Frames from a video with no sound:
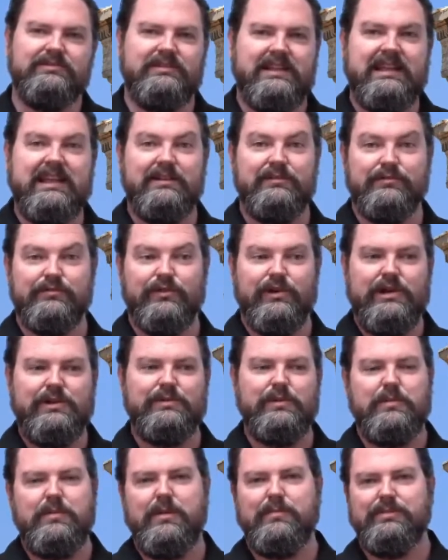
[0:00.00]
again,
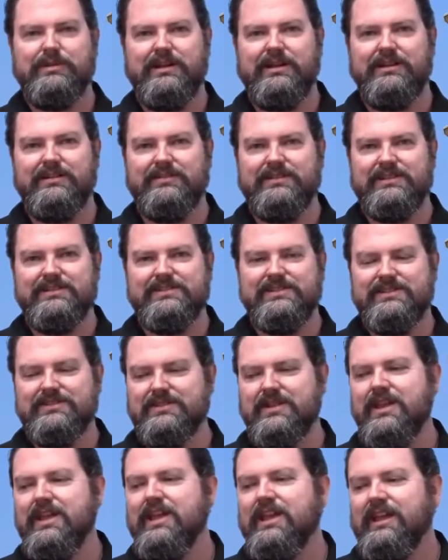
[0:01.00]
Freud would be proud of this,
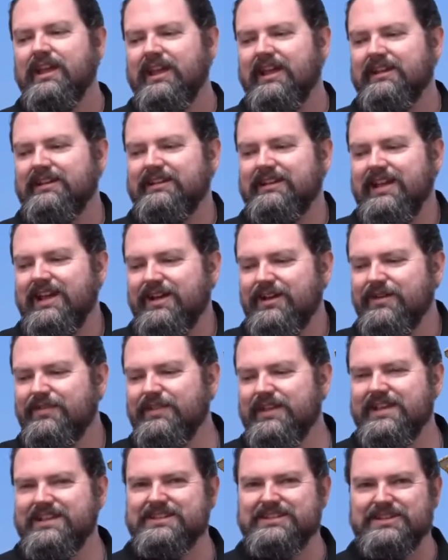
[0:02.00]
this and of
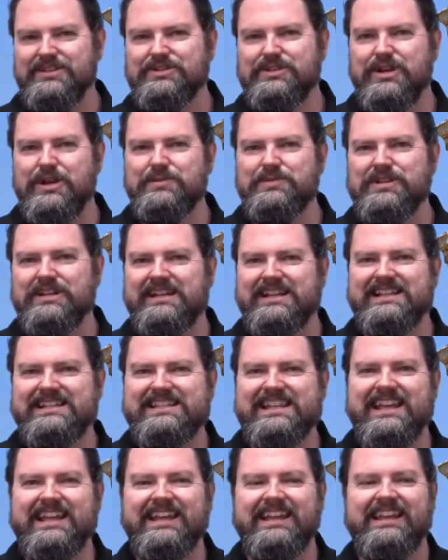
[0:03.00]
this description and
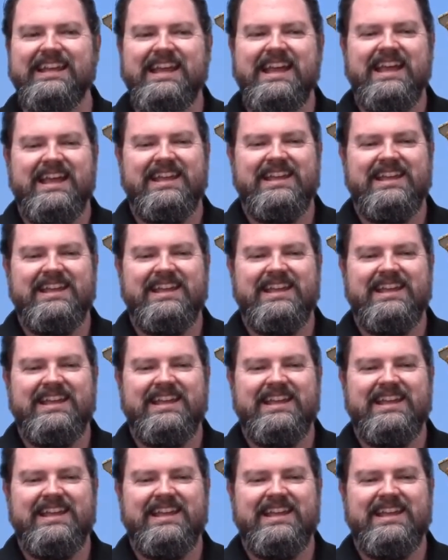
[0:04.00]
saying,